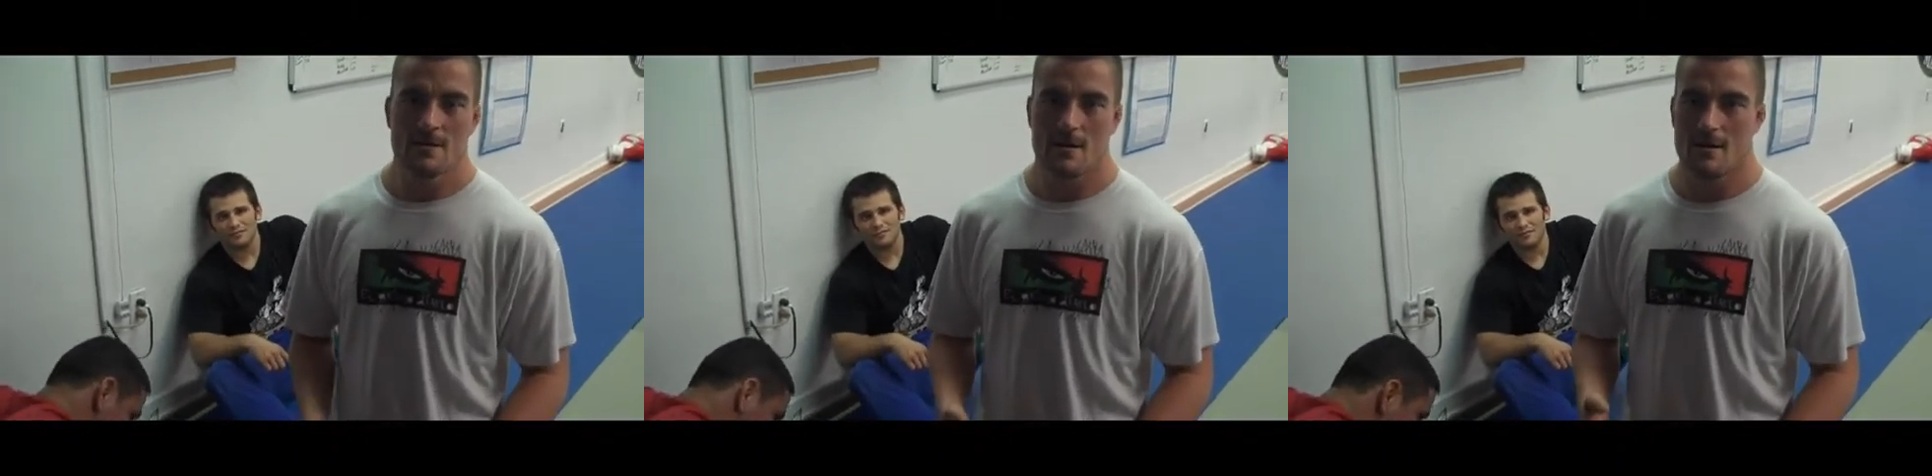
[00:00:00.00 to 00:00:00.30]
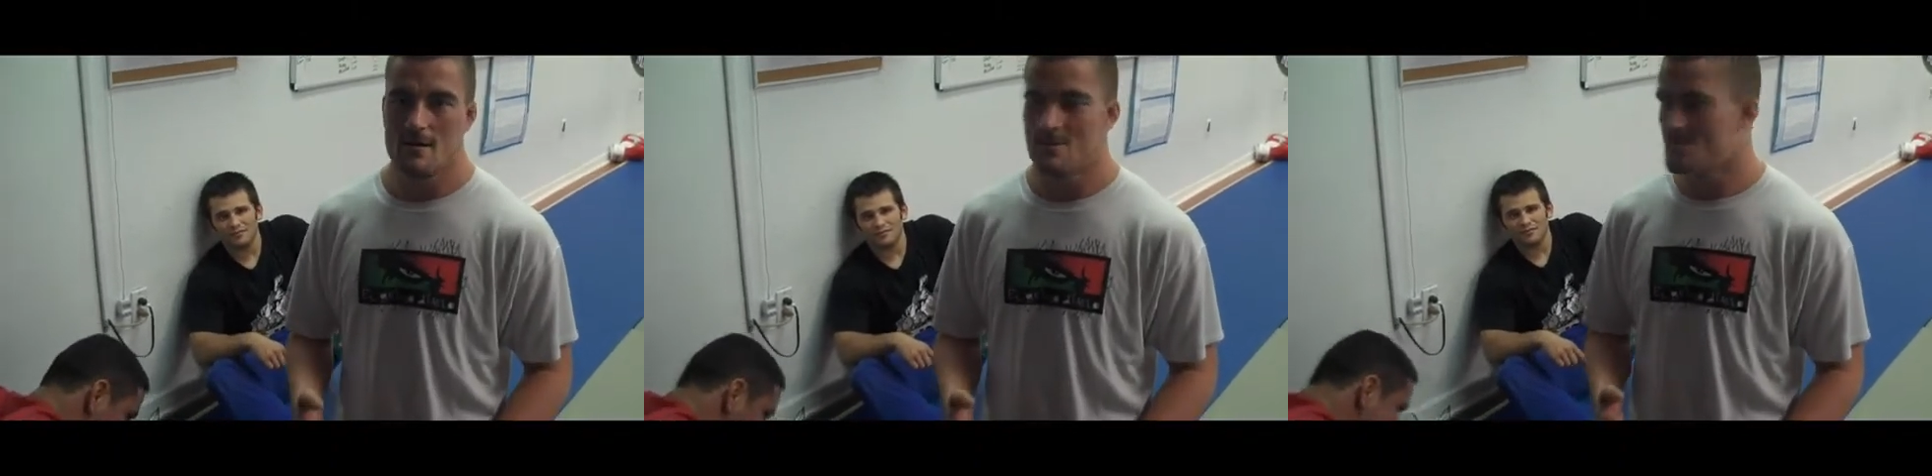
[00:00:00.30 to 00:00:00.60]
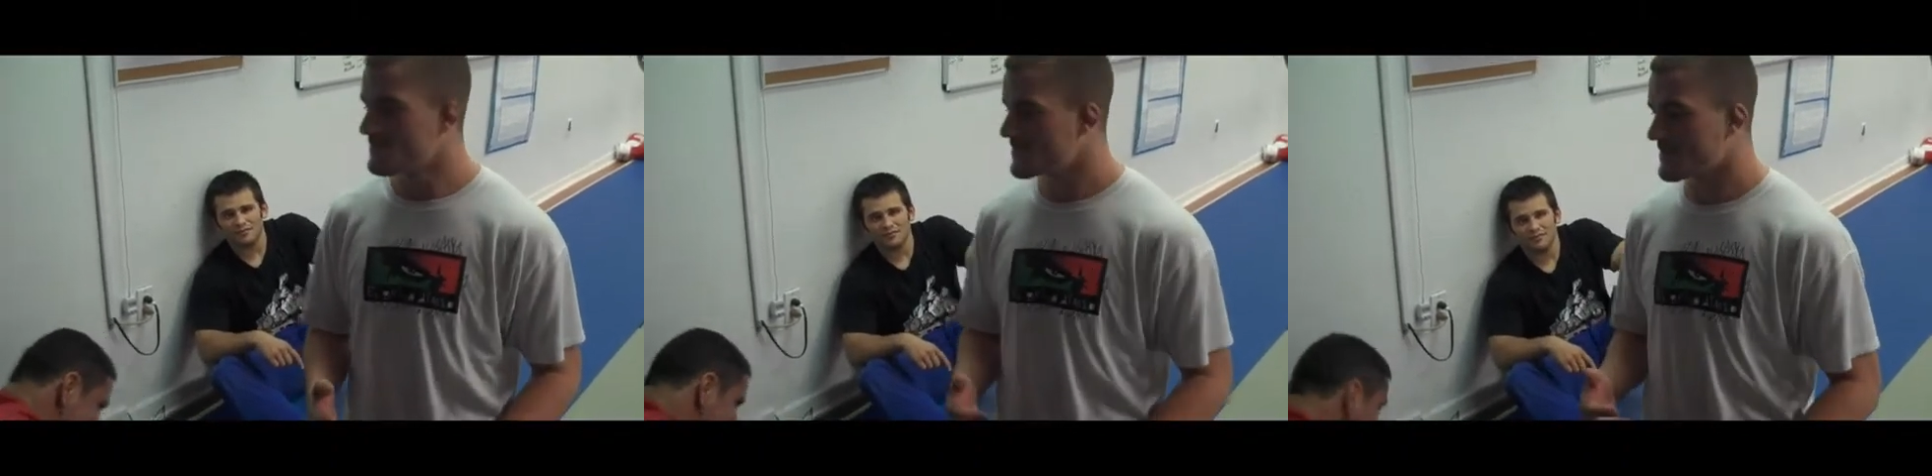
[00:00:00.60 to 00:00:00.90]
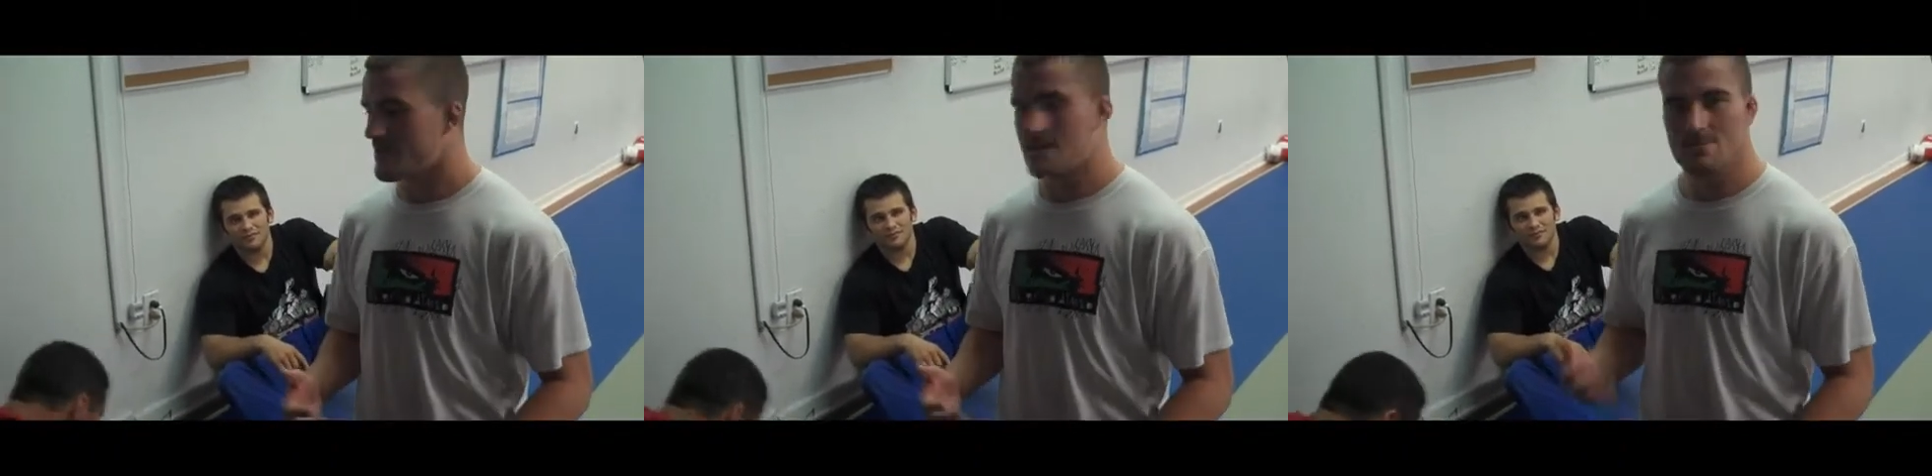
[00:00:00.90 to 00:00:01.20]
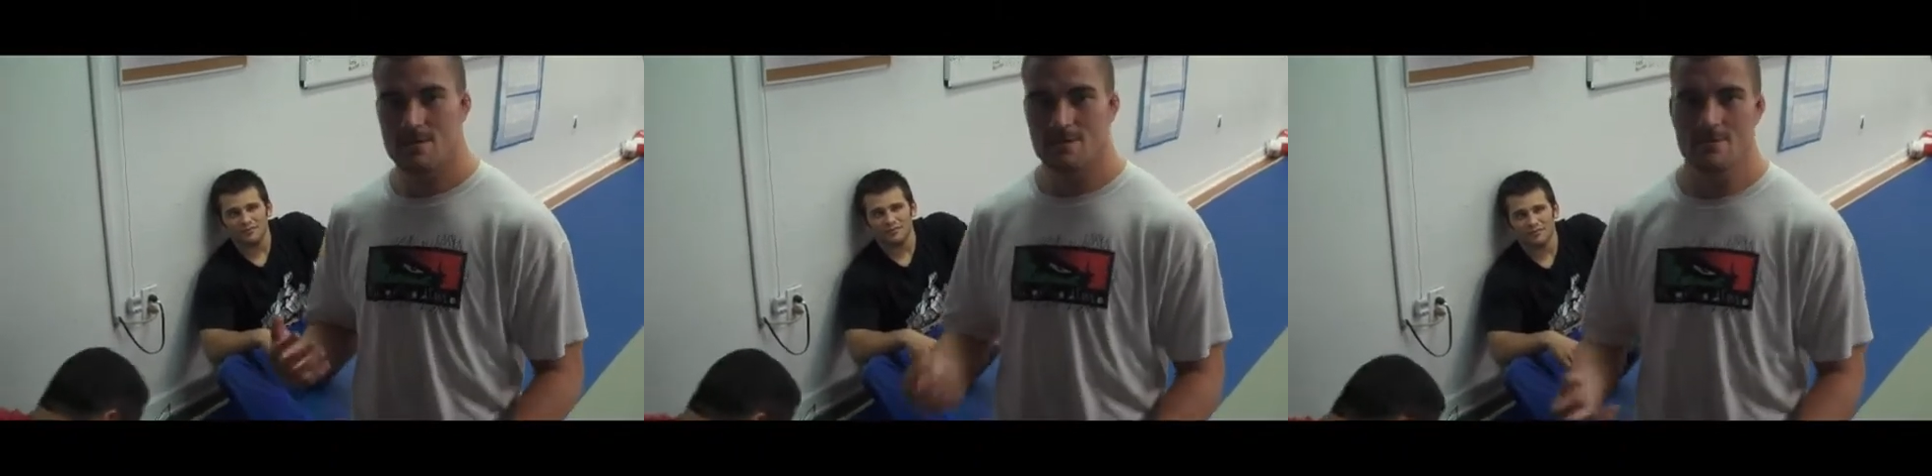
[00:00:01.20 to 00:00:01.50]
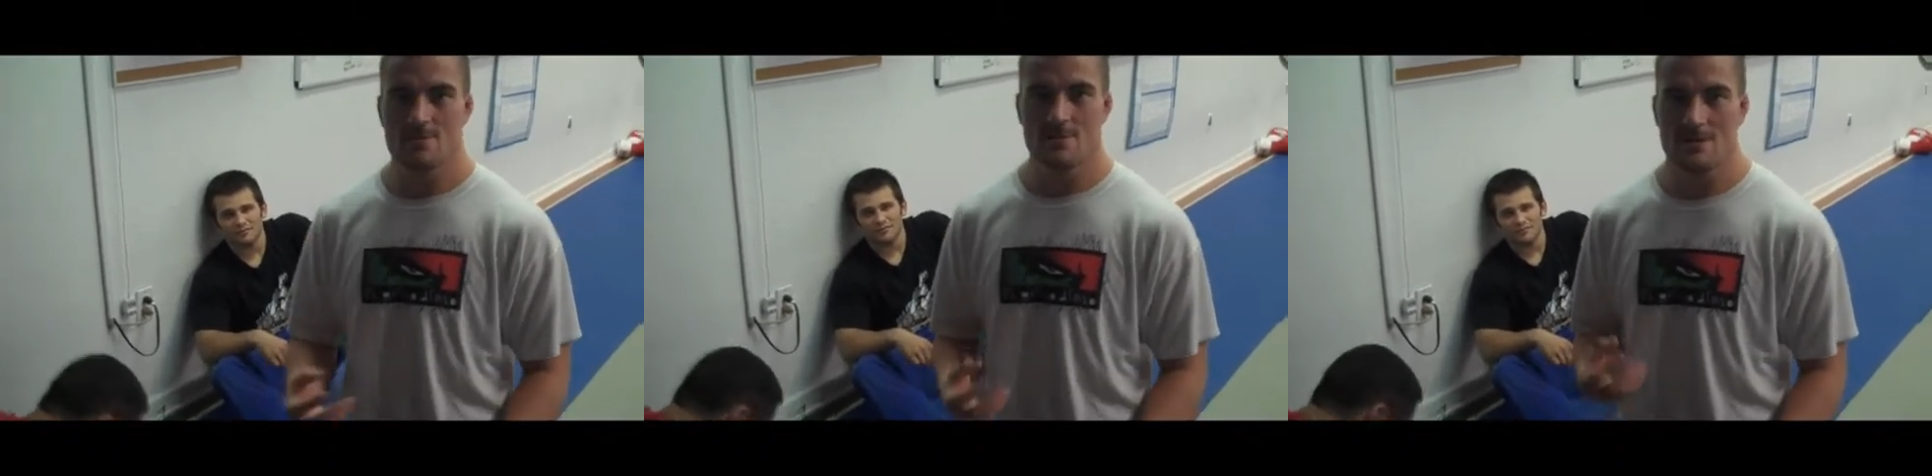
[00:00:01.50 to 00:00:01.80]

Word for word: Um, so, guys, make sure when